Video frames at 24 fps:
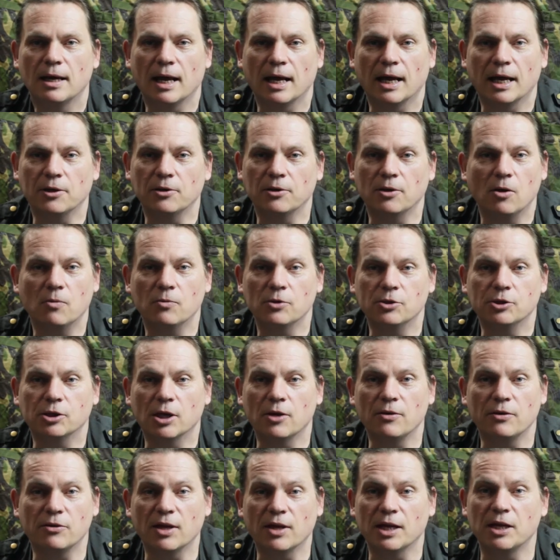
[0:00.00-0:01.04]
And on with the show.
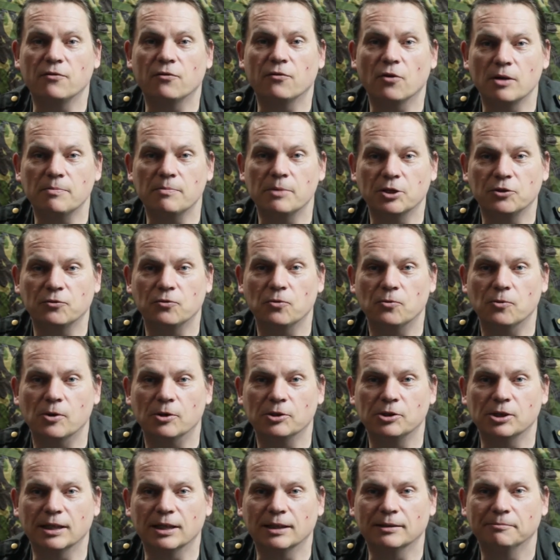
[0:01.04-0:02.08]
And thank you very much for
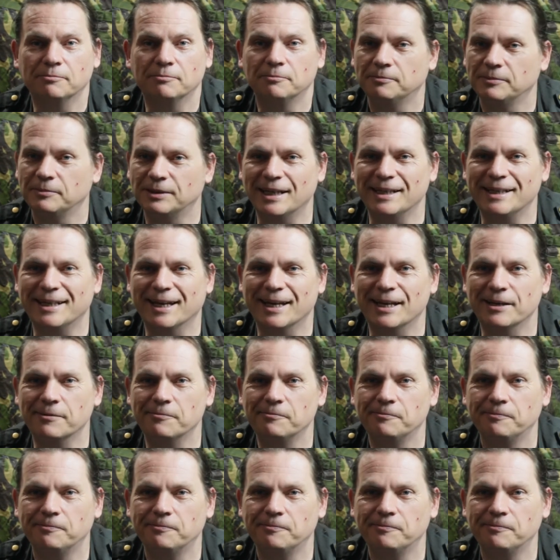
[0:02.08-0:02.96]
watching. Take care.